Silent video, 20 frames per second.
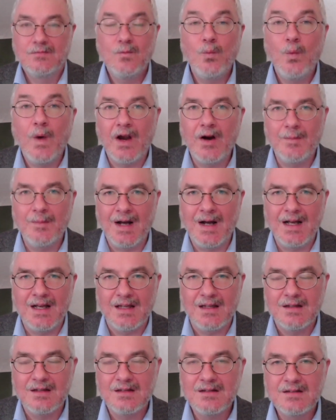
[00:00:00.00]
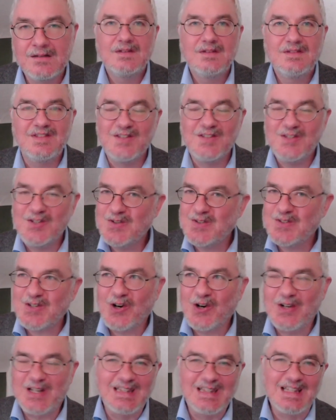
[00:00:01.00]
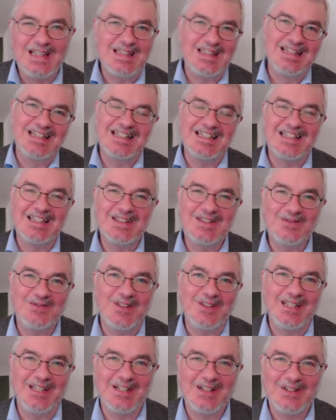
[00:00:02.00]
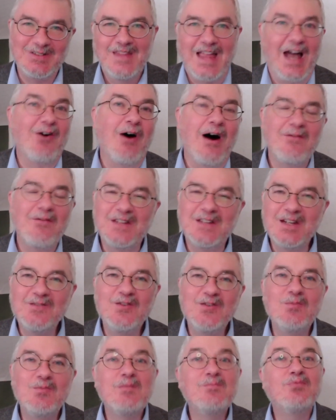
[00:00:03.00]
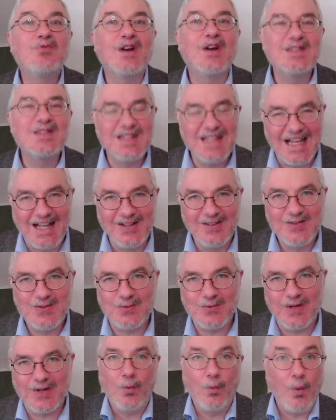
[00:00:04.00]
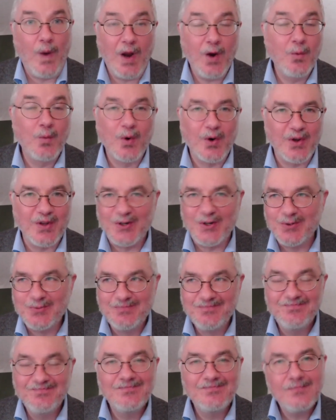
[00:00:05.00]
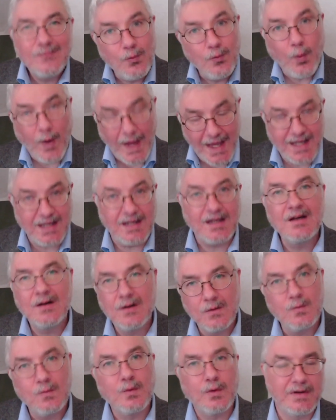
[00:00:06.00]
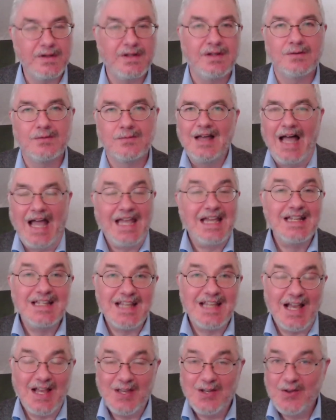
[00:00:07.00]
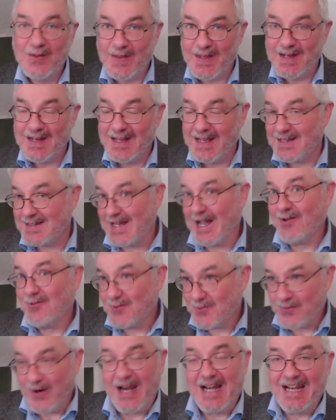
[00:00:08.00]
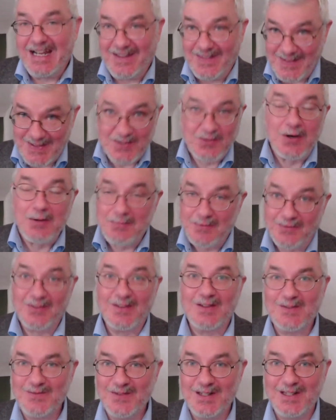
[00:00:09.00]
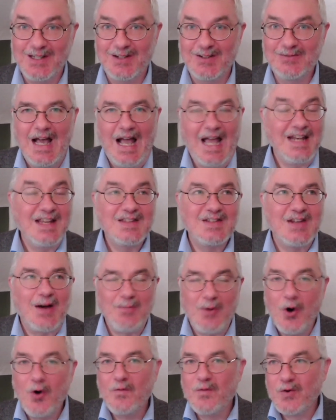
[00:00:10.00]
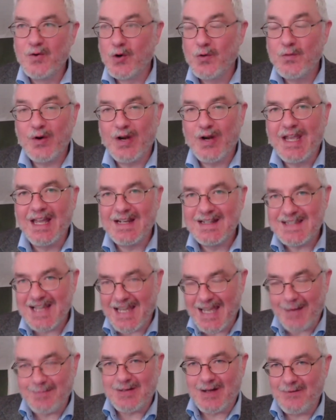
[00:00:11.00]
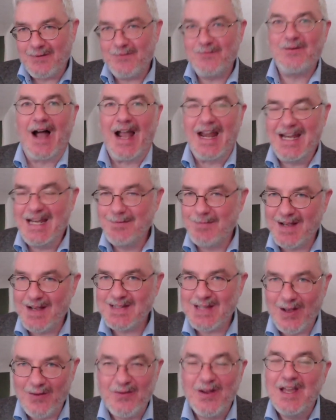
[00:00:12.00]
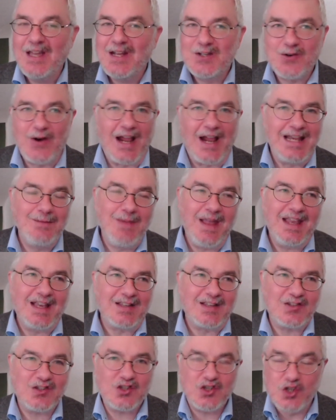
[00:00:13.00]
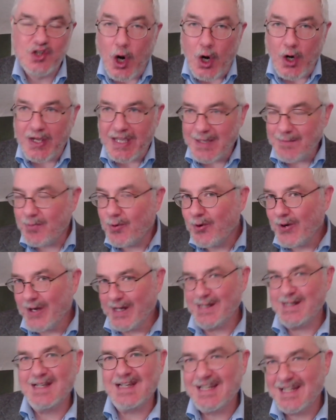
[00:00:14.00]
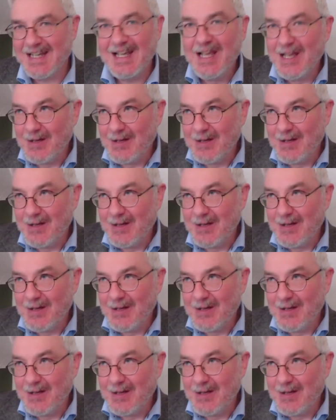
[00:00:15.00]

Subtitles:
Where am I? Since you started listening to this video, how often have you been present elsewhere? Where were you? When were you? I can tell you that as I was writing the script for this video, I had to stop over and over again as I kept on finding myself trying to make a snarky point to get a